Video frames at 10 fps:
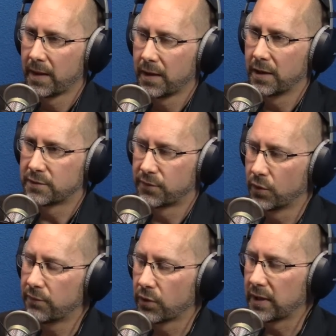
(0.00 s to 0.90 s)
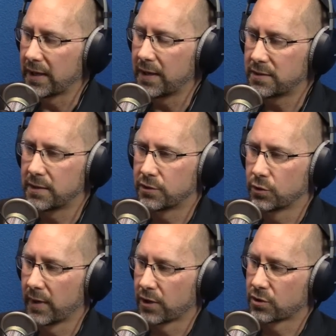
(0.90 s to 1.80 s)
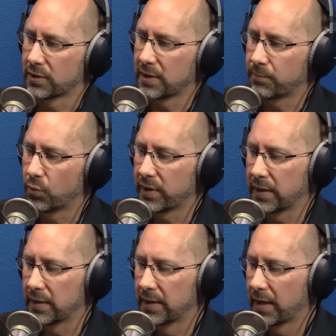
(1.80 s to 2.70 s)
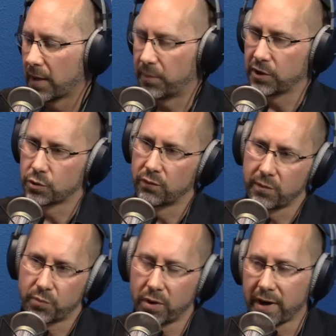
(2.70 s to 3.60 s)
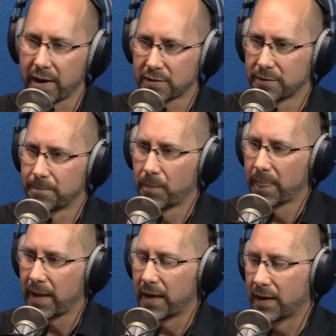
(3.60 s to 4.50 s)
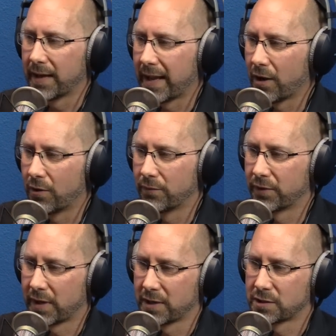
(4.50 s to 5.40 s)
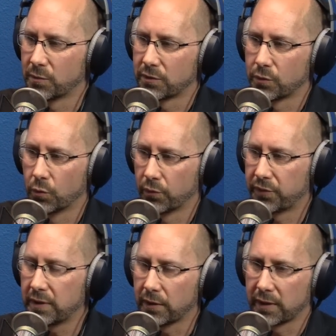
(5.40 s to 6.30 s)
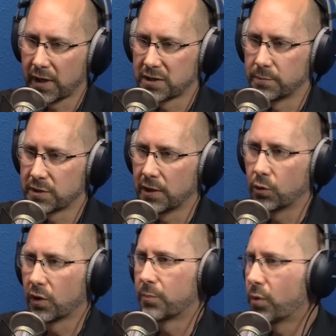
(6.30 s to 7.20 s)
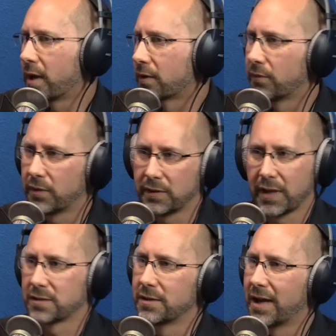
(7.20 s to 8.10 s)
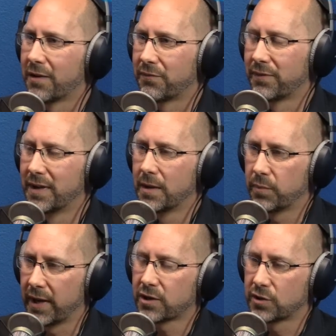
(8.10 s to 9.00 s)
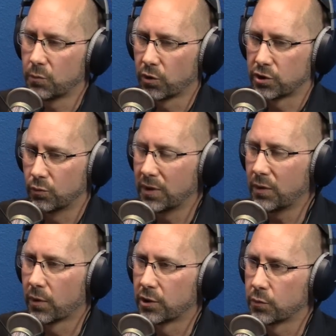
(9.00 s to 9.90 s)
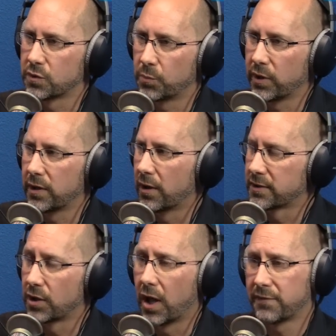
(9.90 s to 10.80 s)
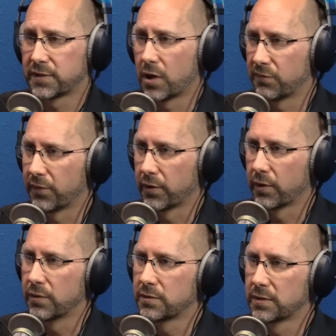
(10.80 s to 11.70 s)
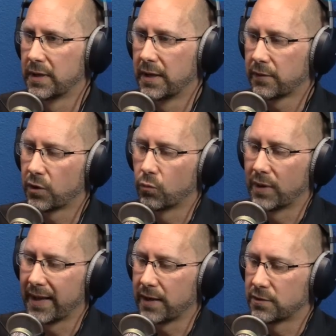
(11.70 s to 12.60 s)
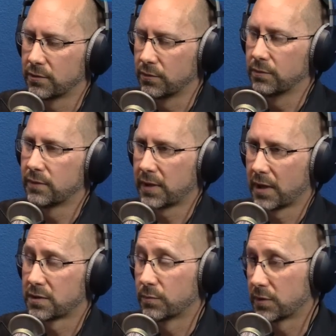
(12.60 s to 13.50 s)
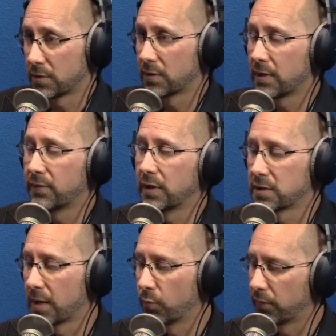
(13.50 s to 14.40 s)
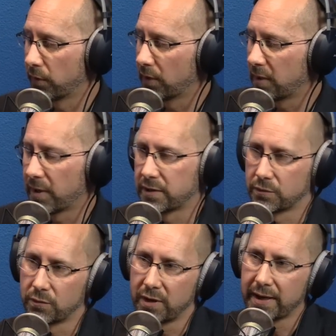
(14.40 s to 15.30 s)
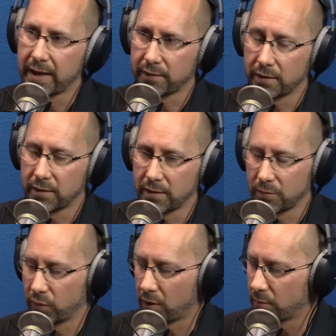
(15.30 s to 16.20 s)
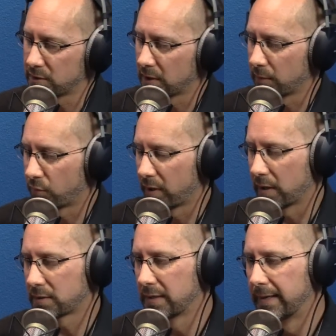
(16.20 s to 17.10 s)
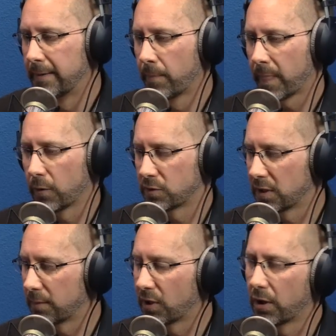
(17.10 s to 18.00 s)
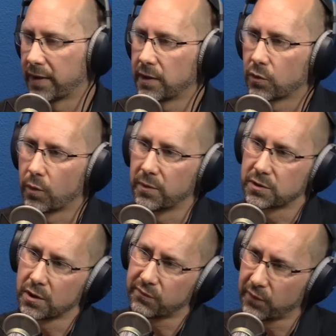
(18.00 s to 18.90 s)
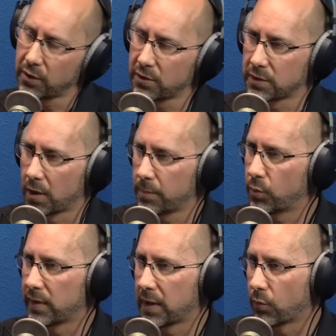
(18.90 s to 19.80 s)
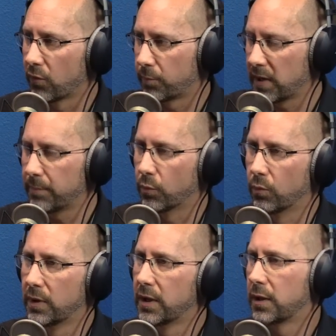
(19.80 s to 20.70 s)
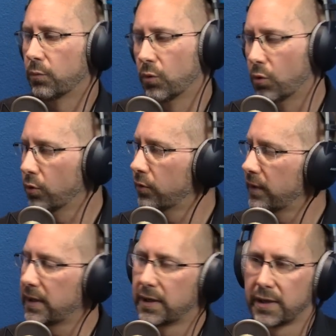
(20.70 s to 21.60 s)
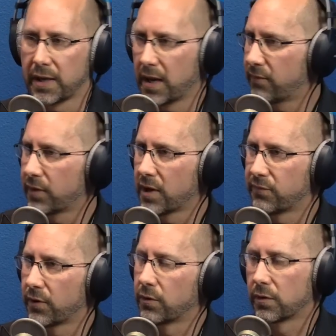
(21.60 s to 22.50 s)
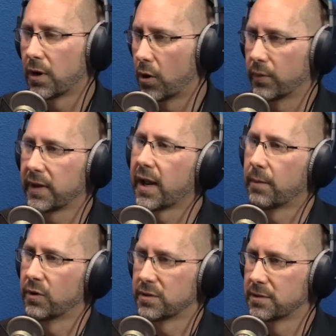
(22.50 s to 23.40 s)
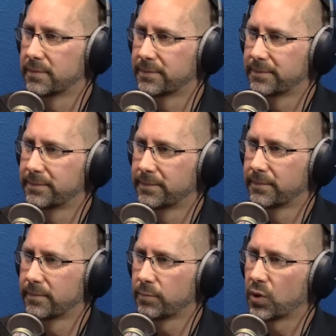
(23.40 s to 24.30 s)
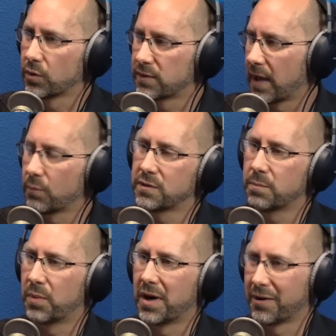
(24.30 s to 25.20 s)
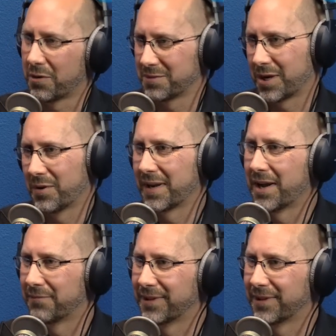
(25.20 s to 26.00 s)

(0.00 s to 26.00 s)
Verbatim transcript: It's very, very easy to actually put in a picture of a product and allow the customer, or think that the customer's going to look at the product and think that's enough. But actually what you really want to do is to put in nice lifestyle photos that relate to the customer. So I'll give you an example with a little eBay store I had that I, where I was selling products. I was selling my lighting equipment. So the photos that I put in there were of people that were ordinary, everyday folk holding cameras, because that was the buyer I was going after.